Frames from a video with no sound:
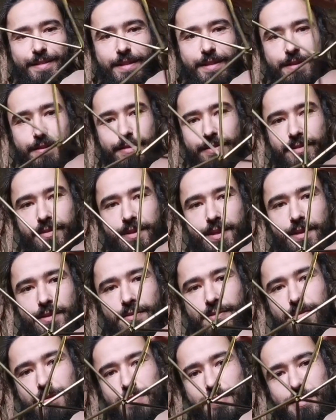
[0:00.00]
there's
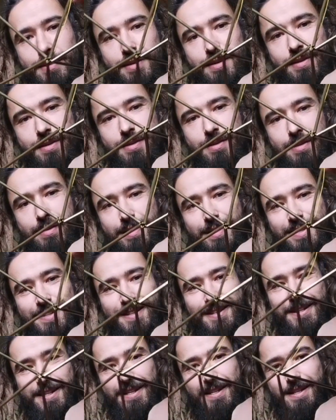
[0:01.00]
six
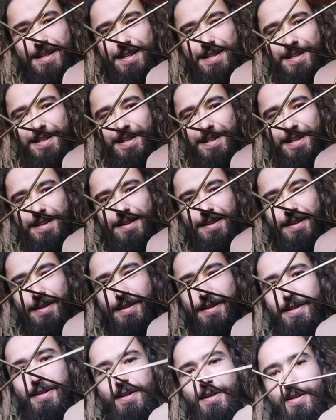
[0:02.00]
here
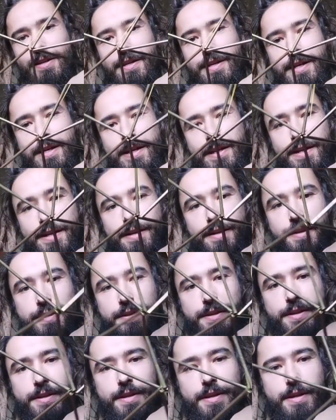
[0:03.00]

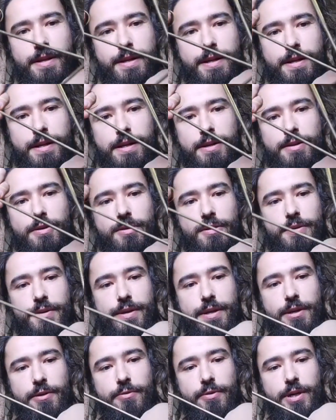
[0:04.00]
and
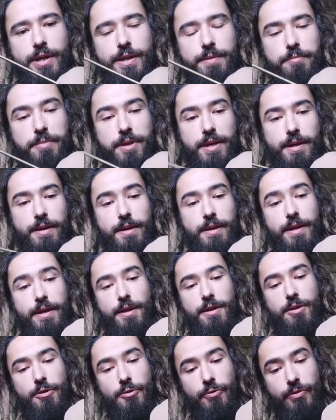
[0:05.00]
now I make I
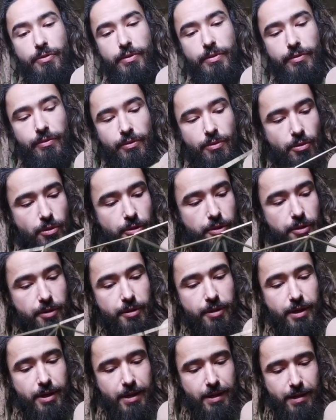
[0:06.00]
close this
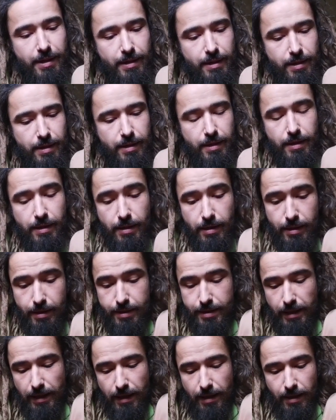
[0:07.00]
corner
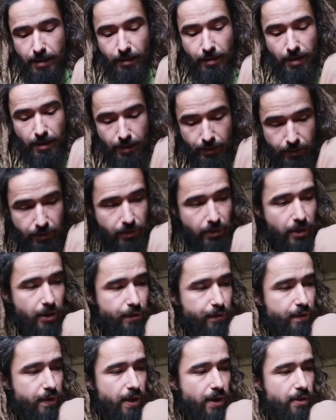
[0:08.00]
taking the
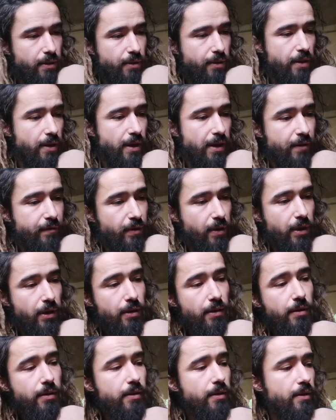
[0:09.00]
inside finger the
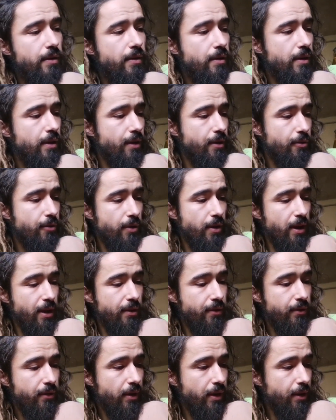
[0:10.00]
heavy no the
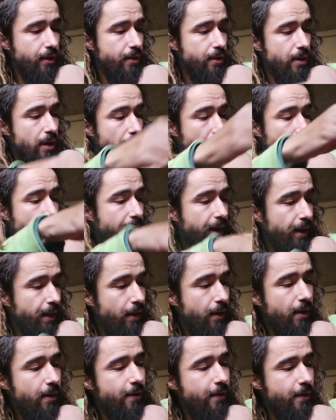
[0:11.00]
inside
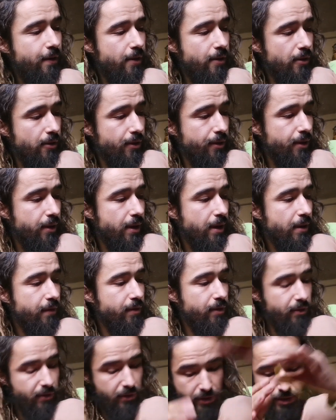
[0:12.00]
line on the
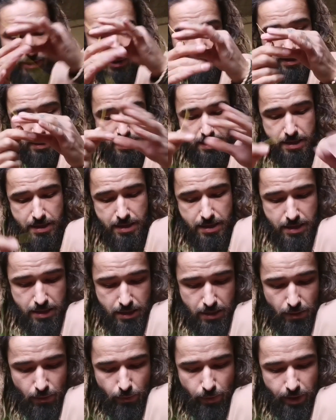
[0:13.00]
heavy side
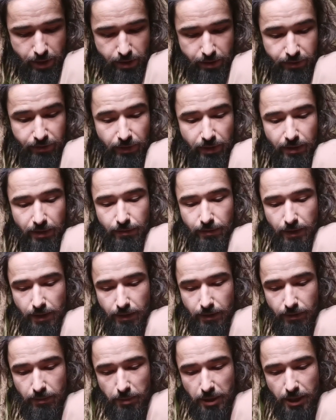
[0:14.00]
where the six
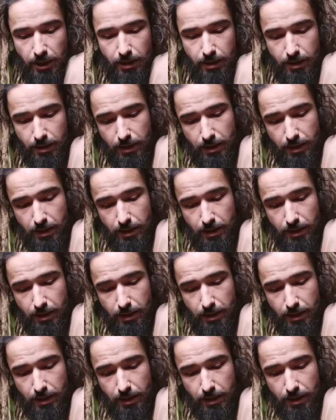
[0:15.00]
fingers meet